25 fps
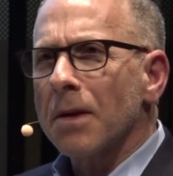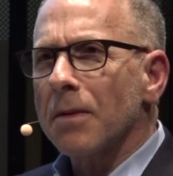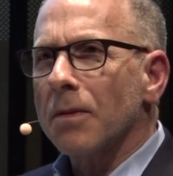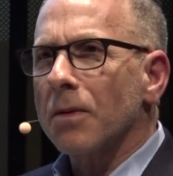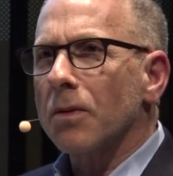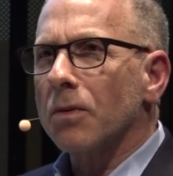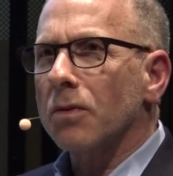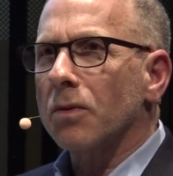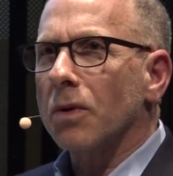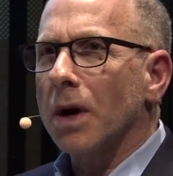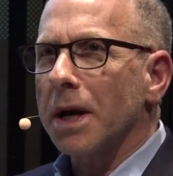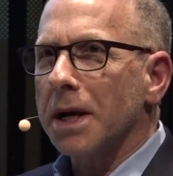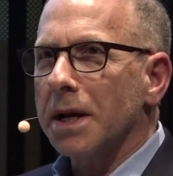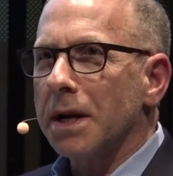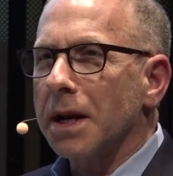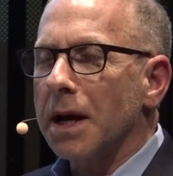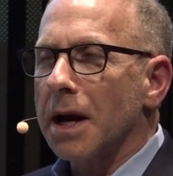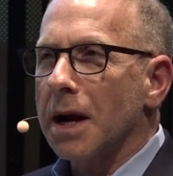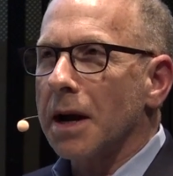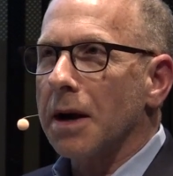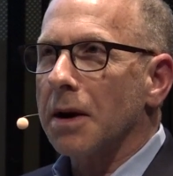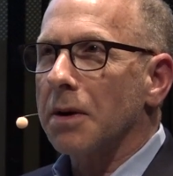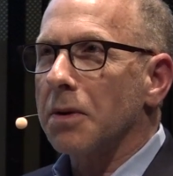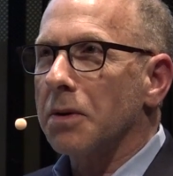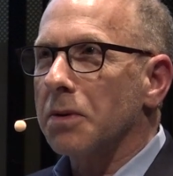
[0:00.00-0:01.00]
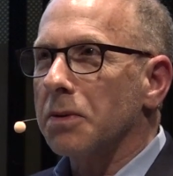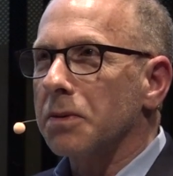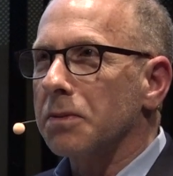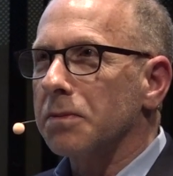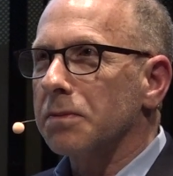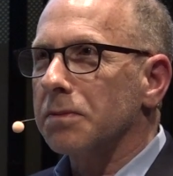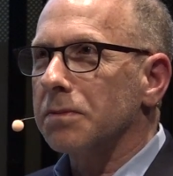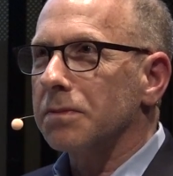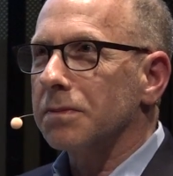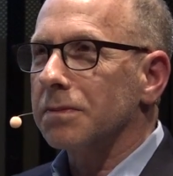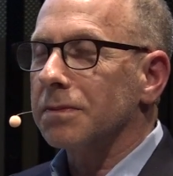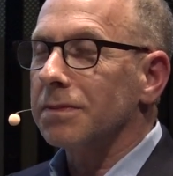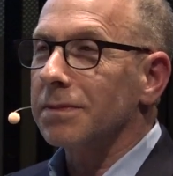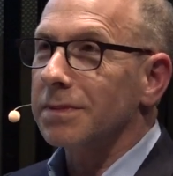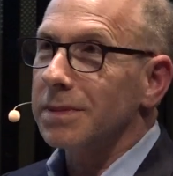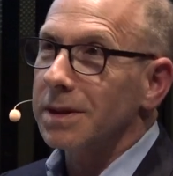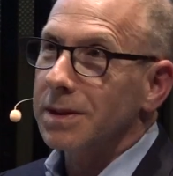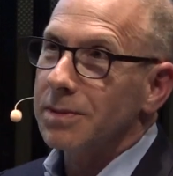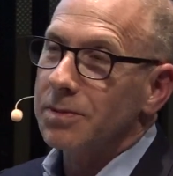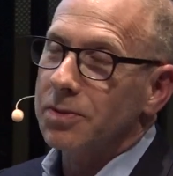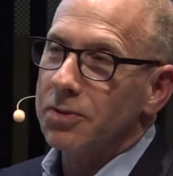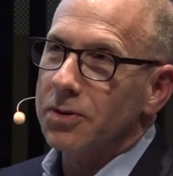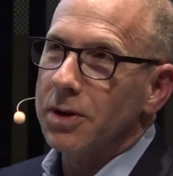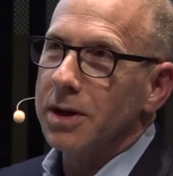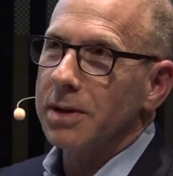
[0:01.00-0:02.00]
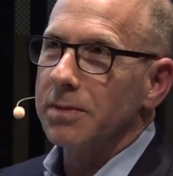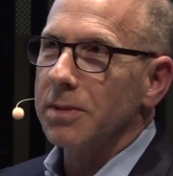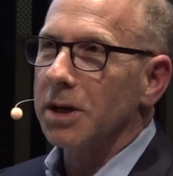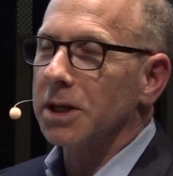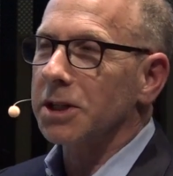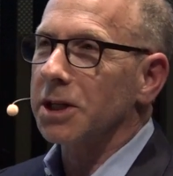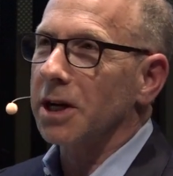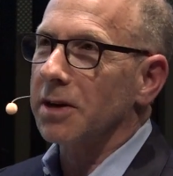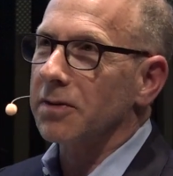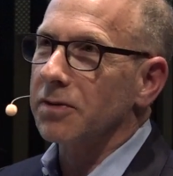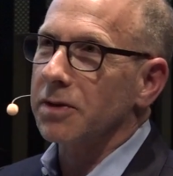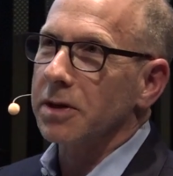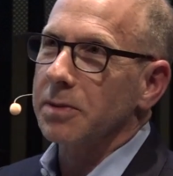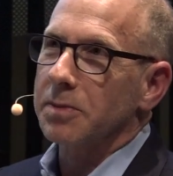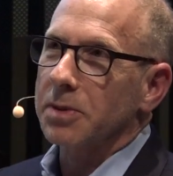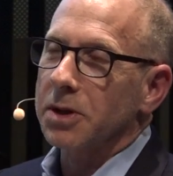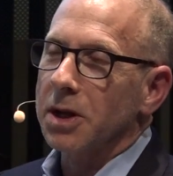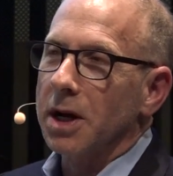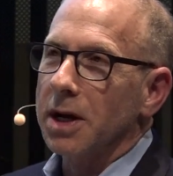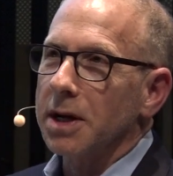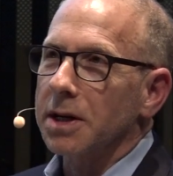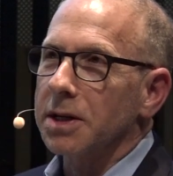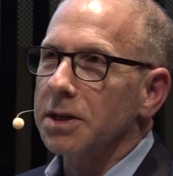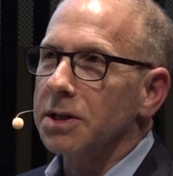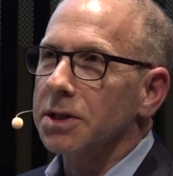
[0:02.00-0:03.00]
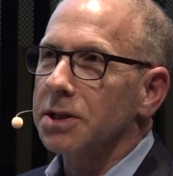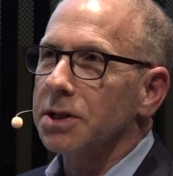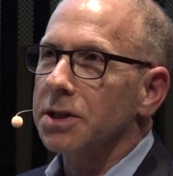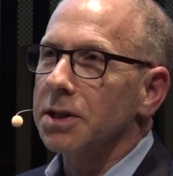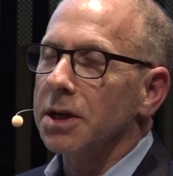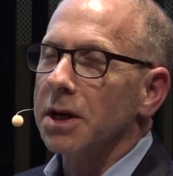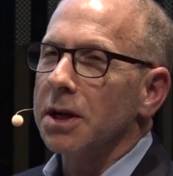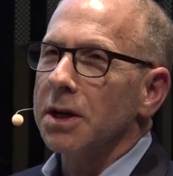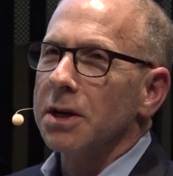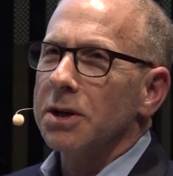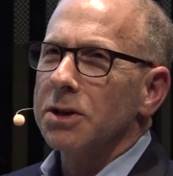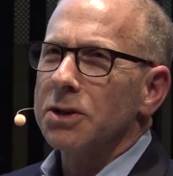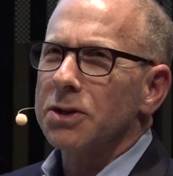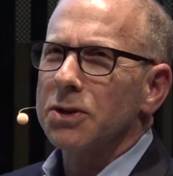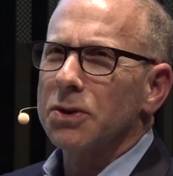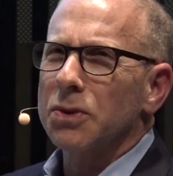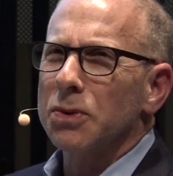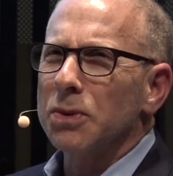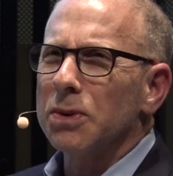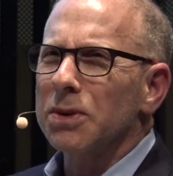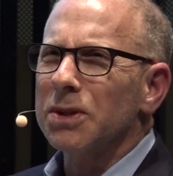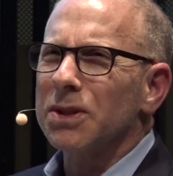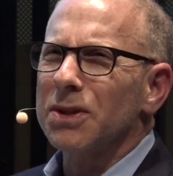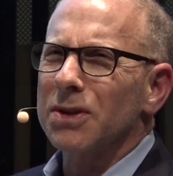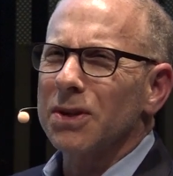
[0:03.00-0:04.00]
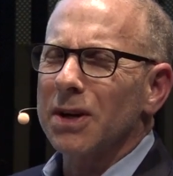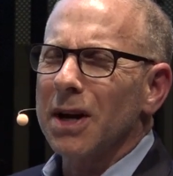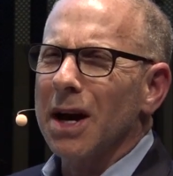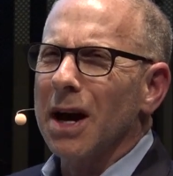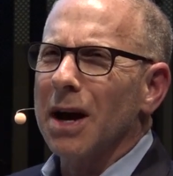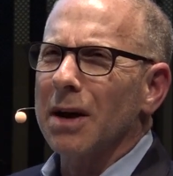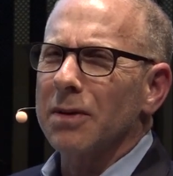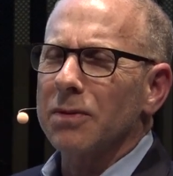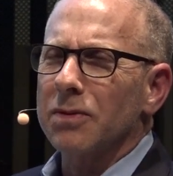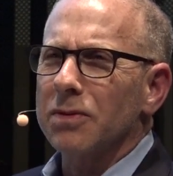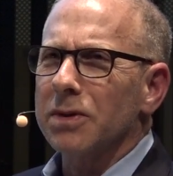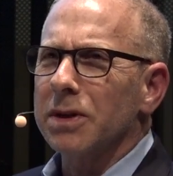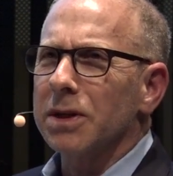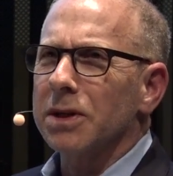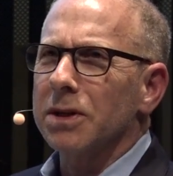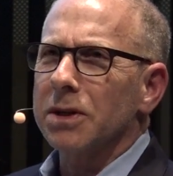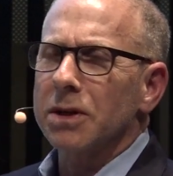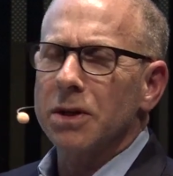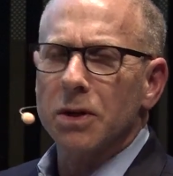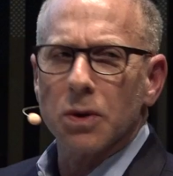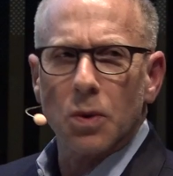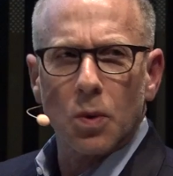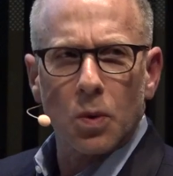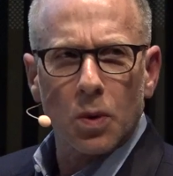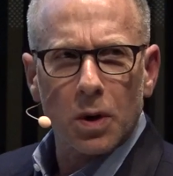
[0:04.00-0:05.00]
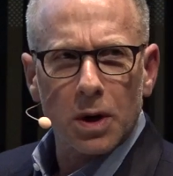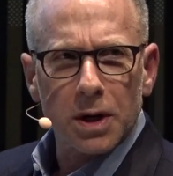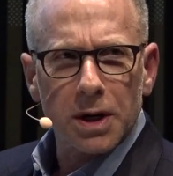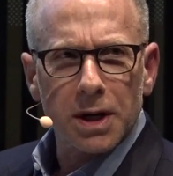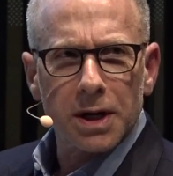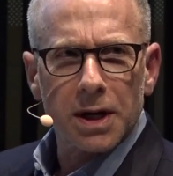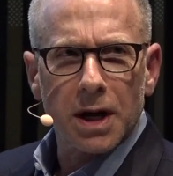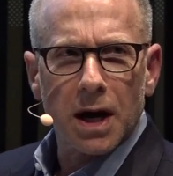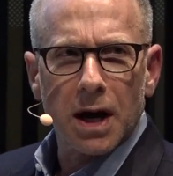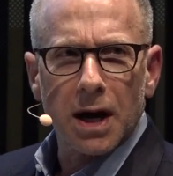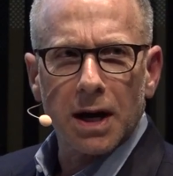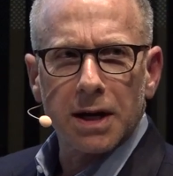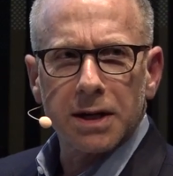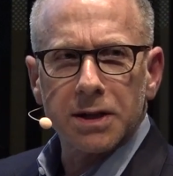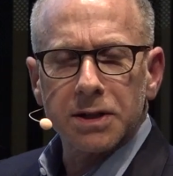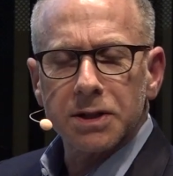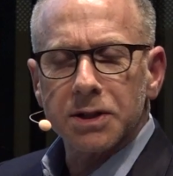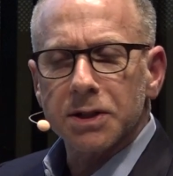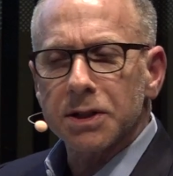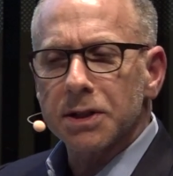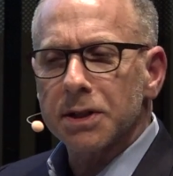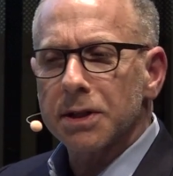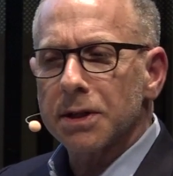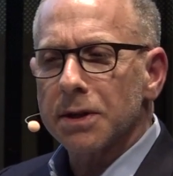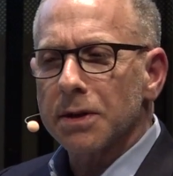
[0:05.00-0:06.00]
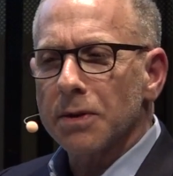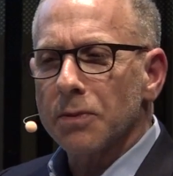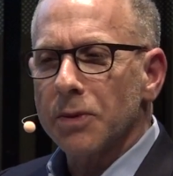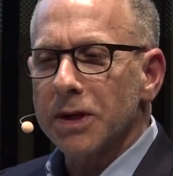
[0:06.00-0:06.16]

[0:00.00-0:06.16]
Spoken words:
Right now, in pretty much every place, schools are not really organized.